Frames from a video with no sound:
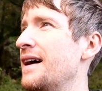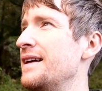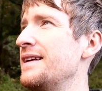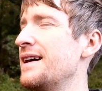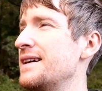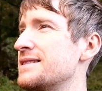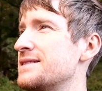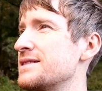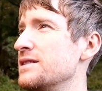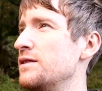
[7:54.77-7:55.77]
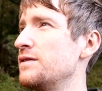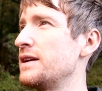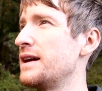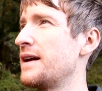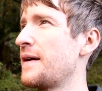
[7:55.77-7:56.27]
And yeah, it's just
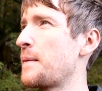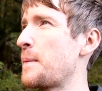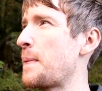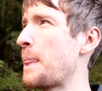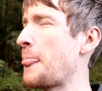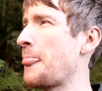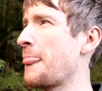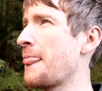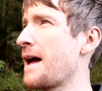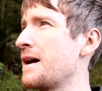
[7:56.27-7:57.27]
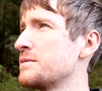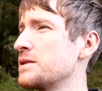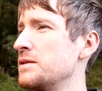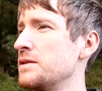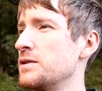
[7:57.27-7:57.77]
lovely,
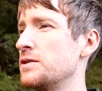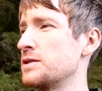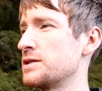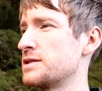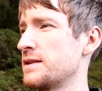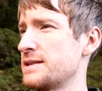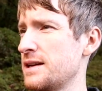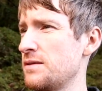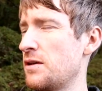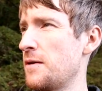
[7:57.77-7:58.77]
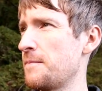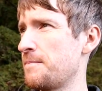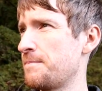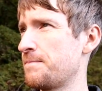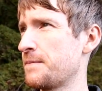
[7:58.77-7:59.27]
absolutely gorgeous. So I tell you what,
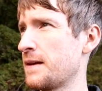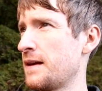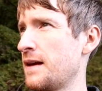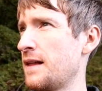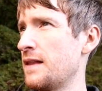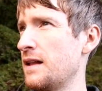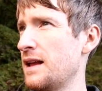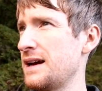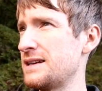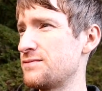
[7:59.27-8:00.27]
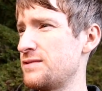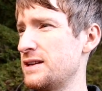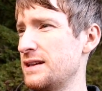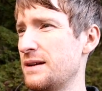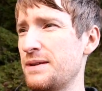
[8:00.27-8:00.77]
the light is
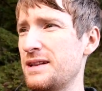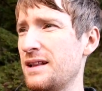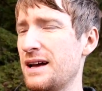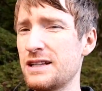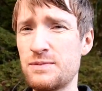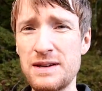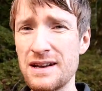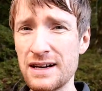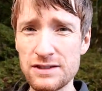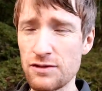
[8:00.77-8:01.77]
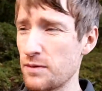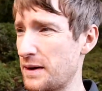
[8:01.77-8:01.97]
really, I mean the light's been nice for